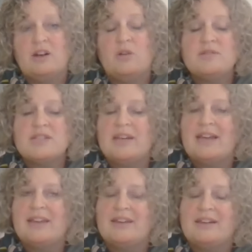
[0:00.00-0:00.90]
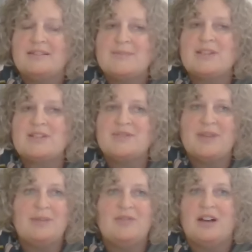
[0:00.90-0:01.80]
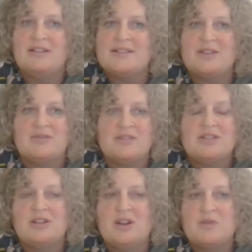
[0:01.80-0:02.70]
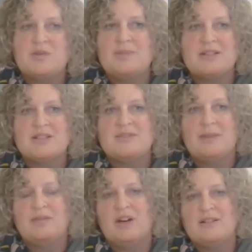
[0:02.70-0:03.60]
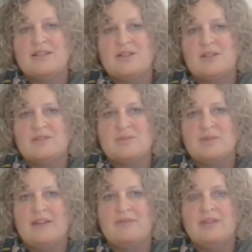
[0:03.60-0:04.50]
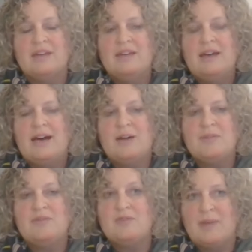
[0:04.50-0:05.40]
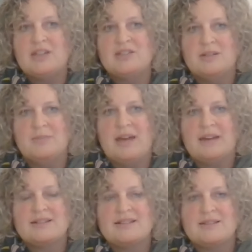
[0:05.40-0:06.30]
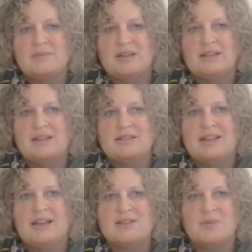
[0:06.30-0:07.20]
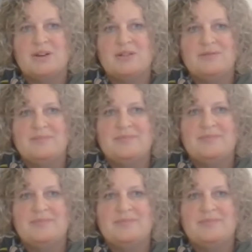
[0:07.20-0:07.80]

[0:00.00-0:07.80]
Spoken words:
Also, any other specialist family violence service, your local specialist family violence service would have information about accessibility to that as well.